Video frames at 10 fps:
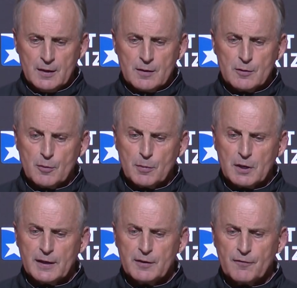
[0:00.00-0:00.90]
the
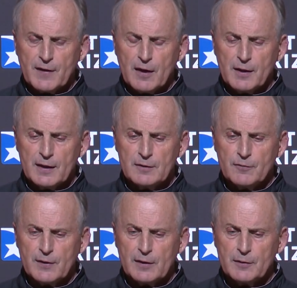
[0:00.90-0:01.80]
McLendon
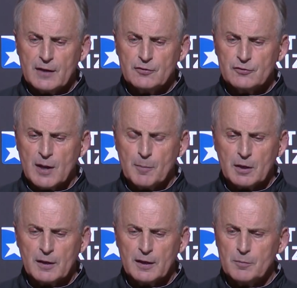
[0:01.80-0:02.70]
Foundation, John
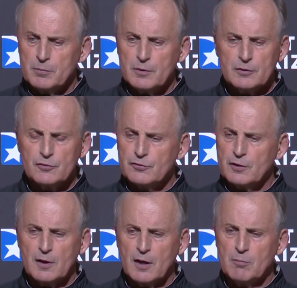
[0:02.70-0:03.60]
McLendon, just
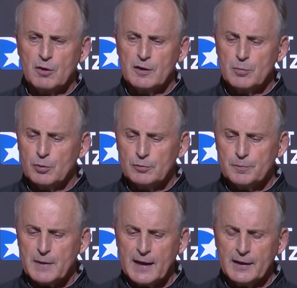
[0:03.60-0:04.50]
an unbelievable
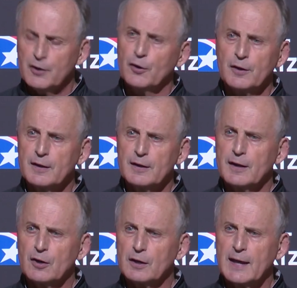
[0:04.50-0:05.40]
pioneer in, in
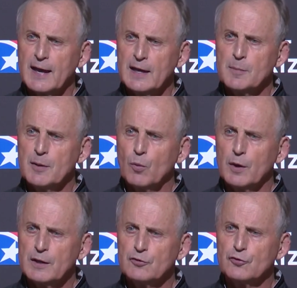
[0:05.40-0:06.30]
our game and
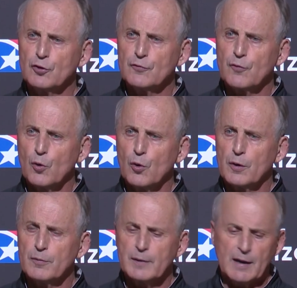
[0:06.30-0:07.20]
what he stood
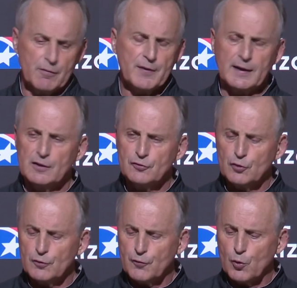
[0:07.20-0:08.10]
for, everything he
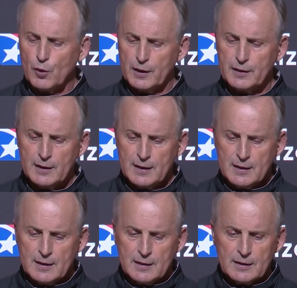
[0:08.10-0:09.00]
stood for, and
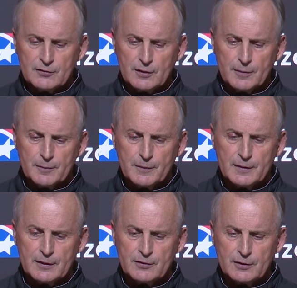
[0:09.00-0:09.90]
it's a,
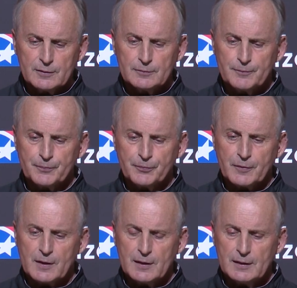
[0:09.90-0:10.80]
it's a,
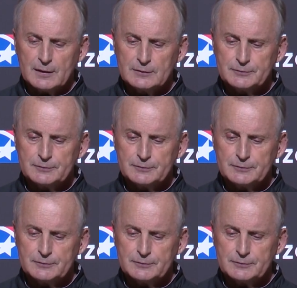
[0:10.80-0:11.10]
uh,